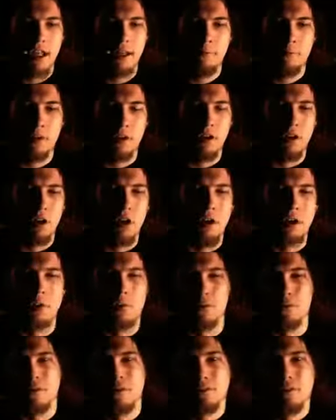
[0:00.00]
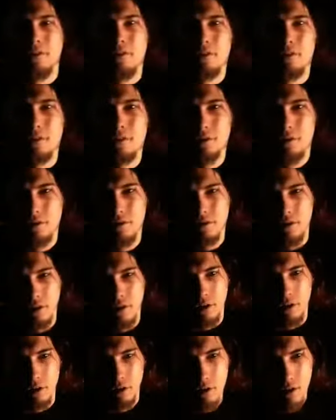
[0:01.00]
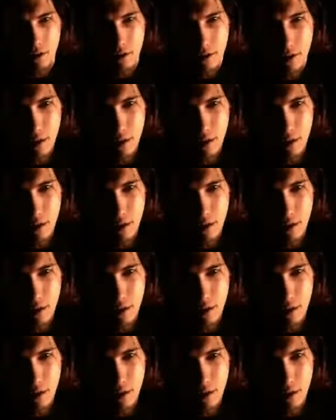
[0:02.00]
anyone knows. So,